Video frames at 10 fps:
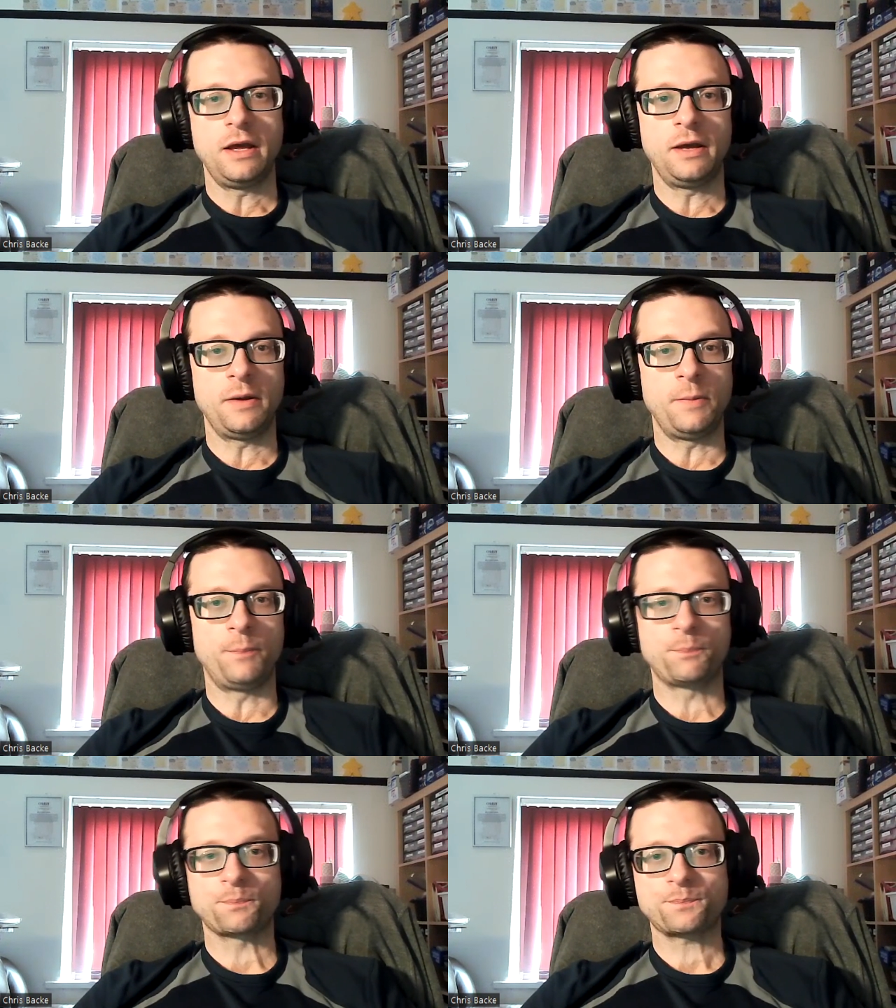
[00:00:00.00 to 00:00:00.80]

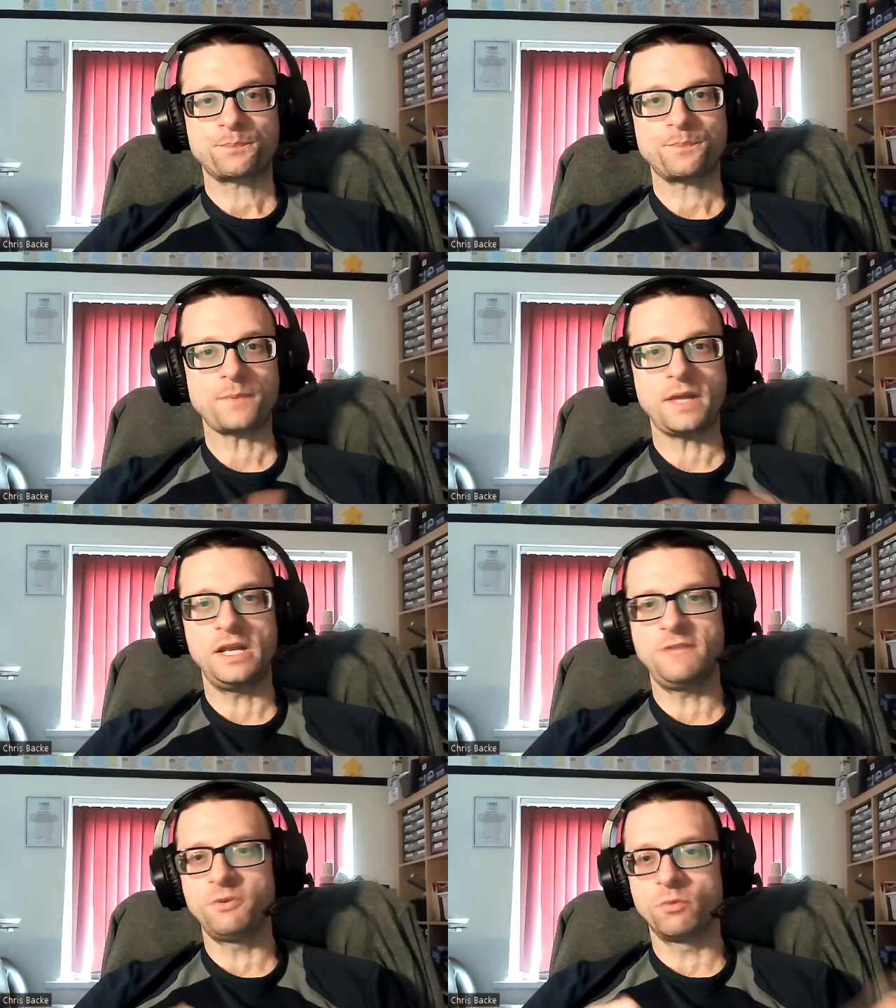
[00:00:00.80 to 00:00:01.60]
Um,
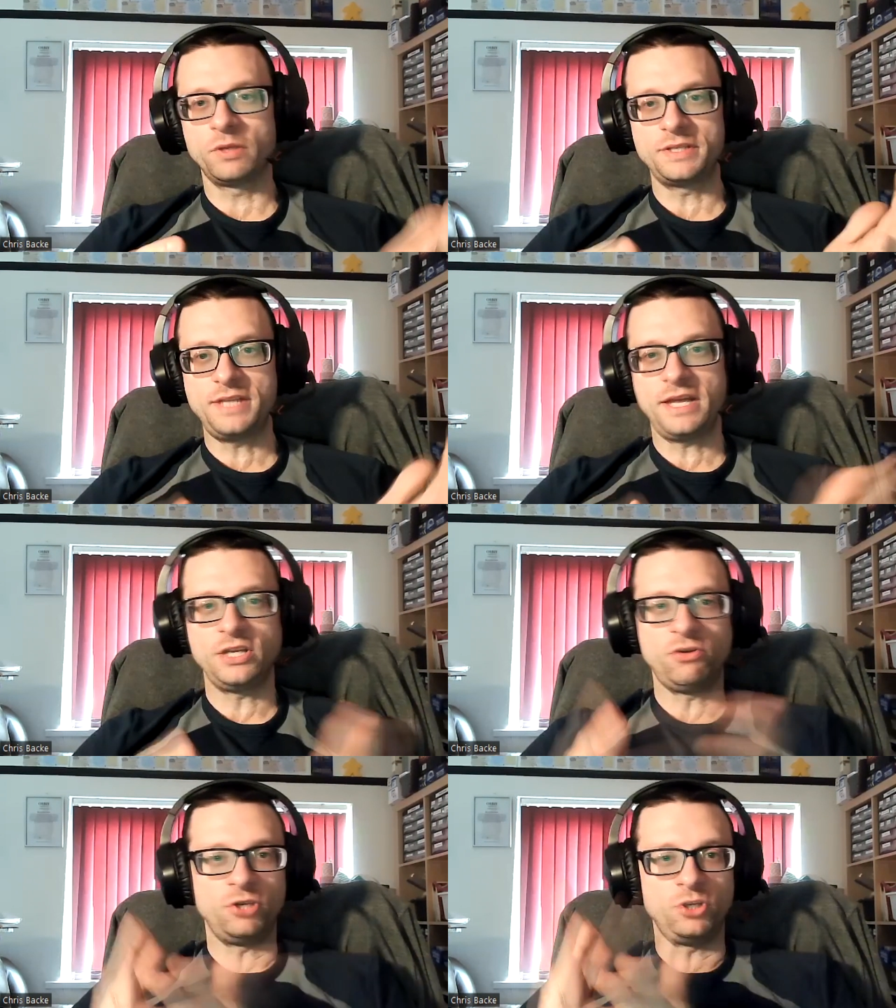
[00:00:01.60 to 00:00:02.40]
and if you roll a
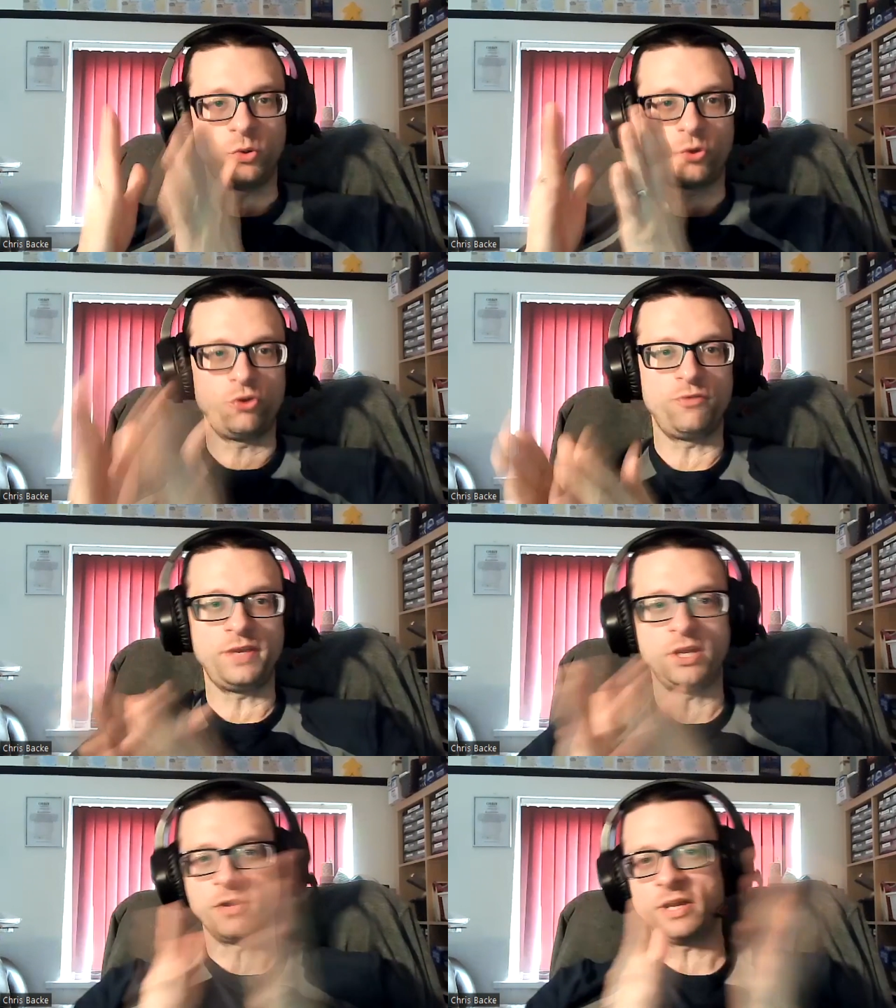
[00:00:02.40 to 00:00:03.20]
10, you can do a
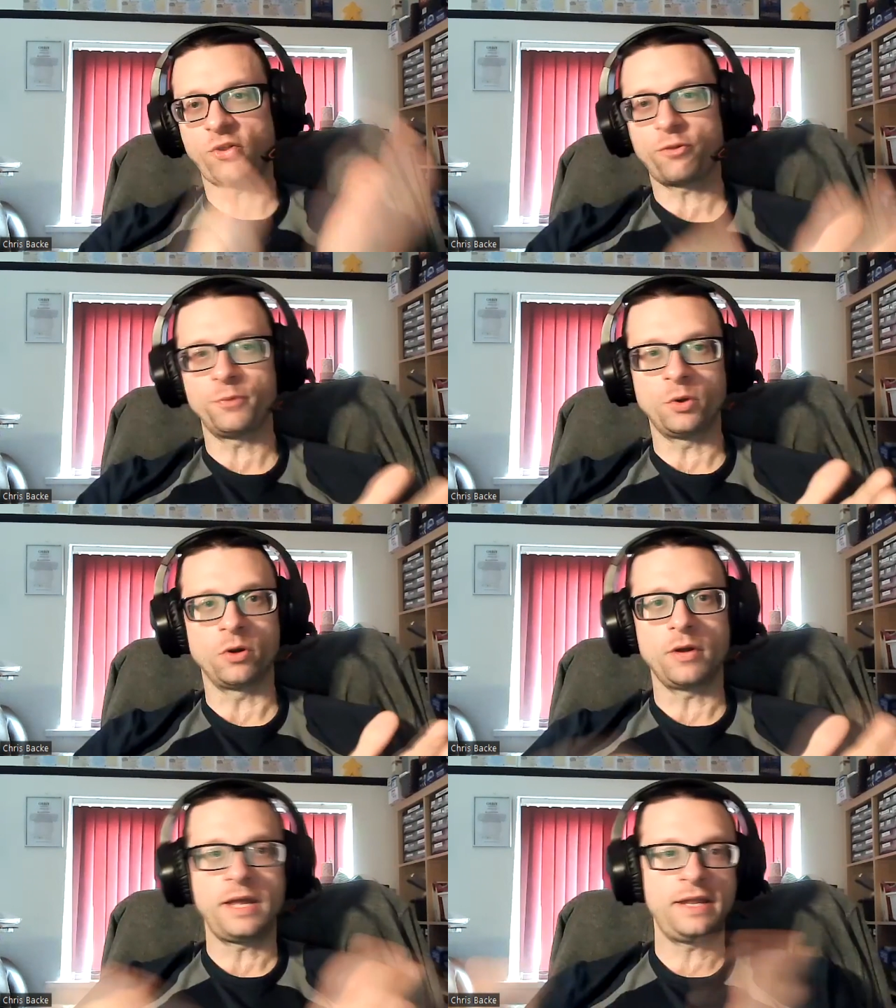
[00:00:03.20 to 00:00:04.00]
souvenir and
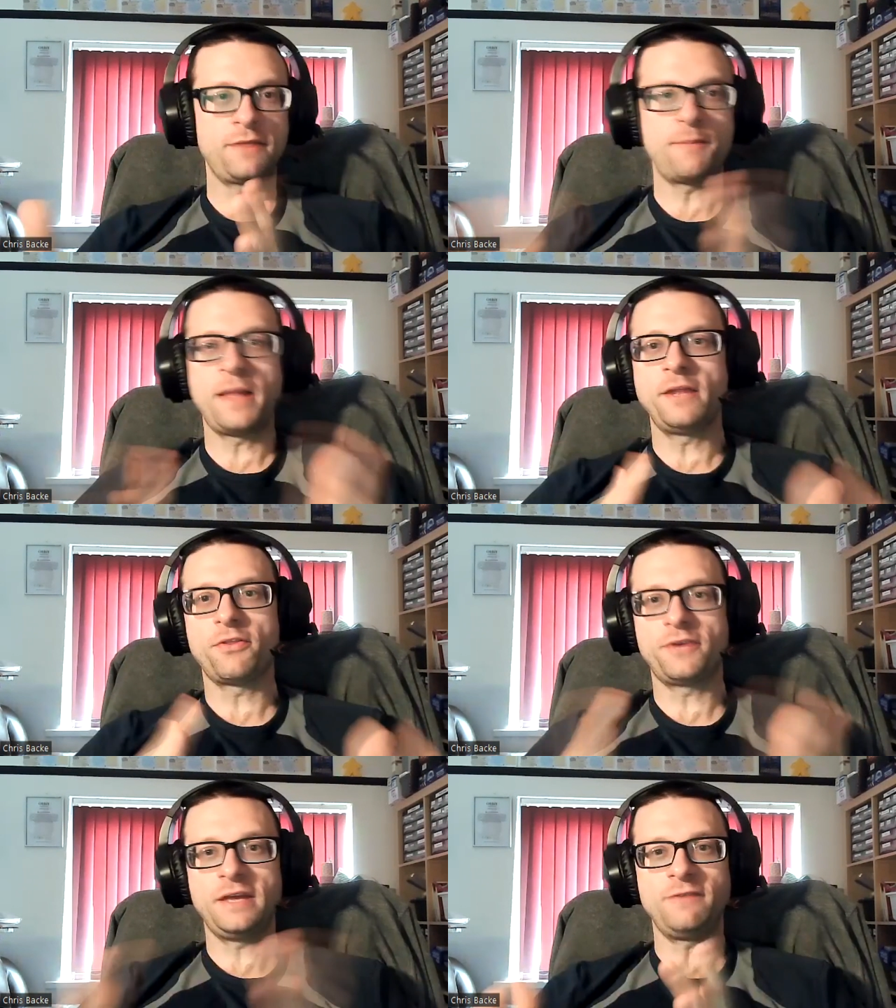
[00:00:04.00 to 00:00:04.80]
explore. And it's
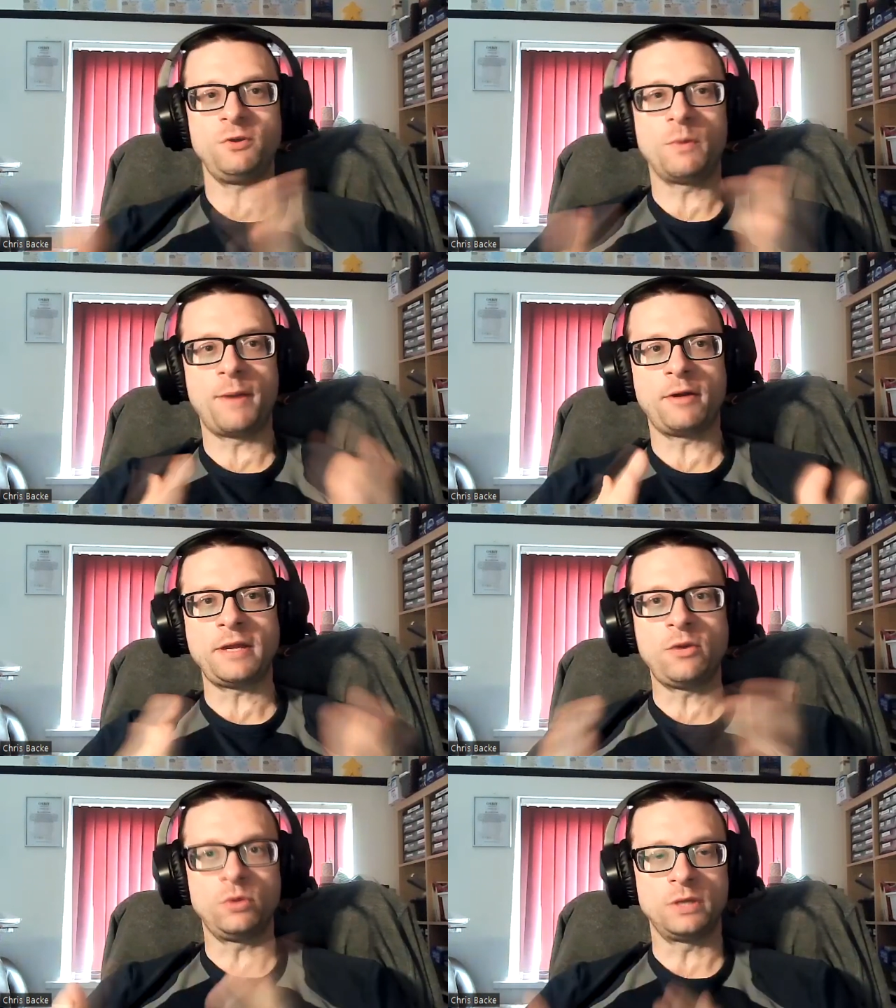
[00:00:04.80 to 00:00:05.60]
balanced to give you about
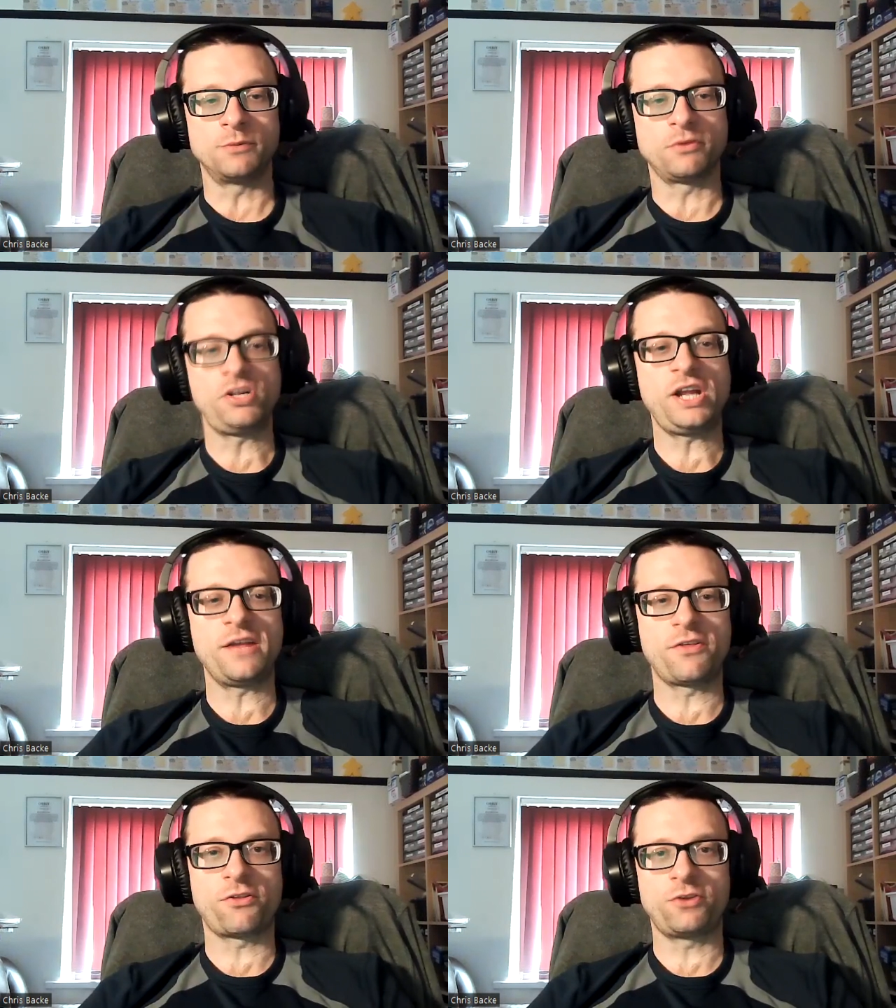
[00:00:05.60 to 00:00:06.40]
an equal number of
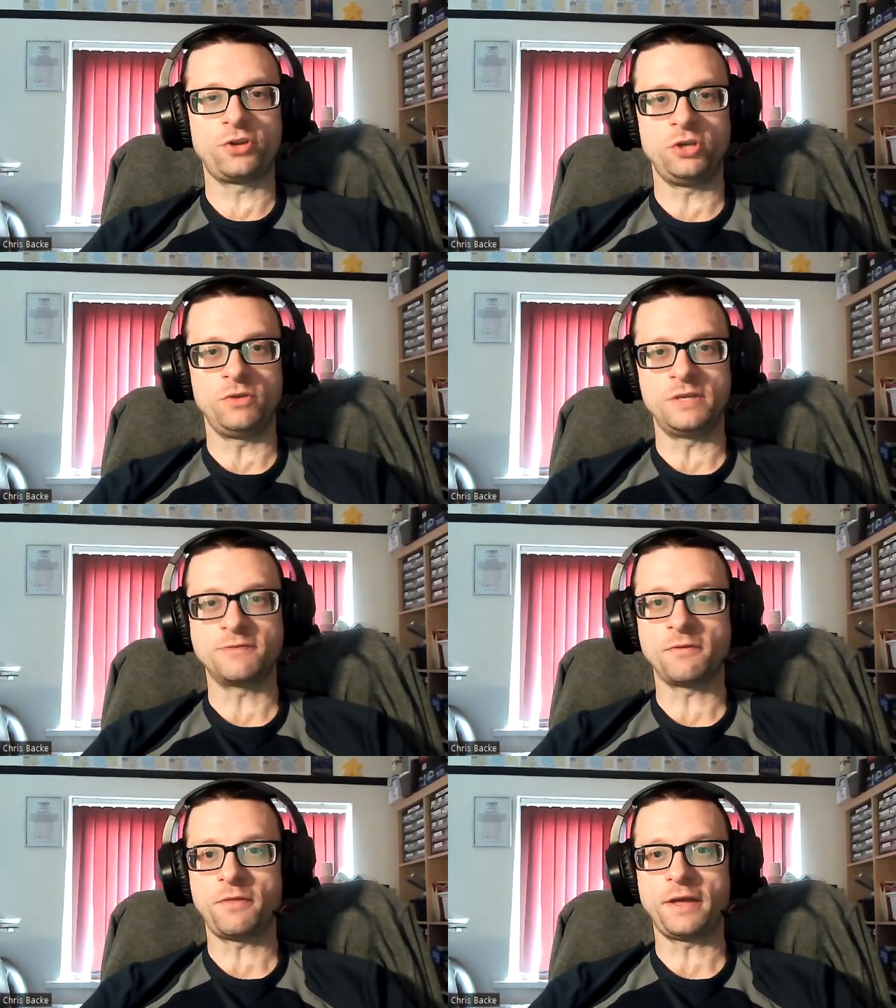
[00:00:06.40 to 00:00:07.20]
chances to do the
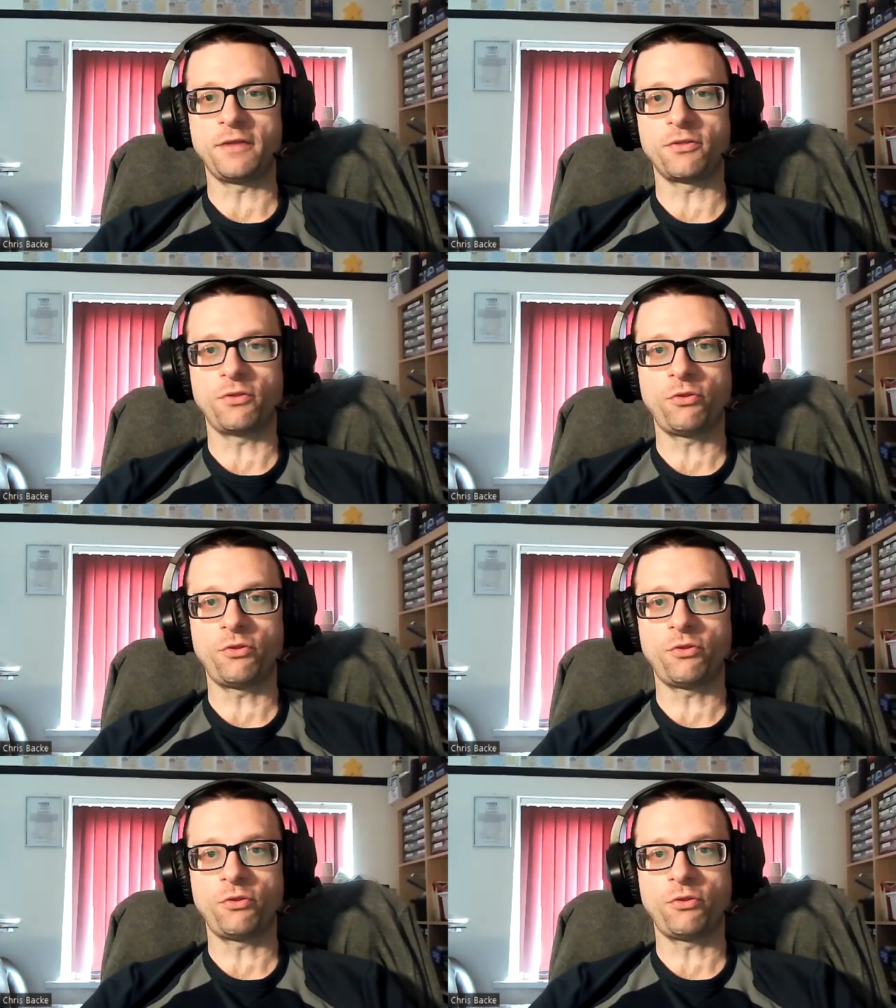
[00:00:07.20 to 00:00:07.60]
different things.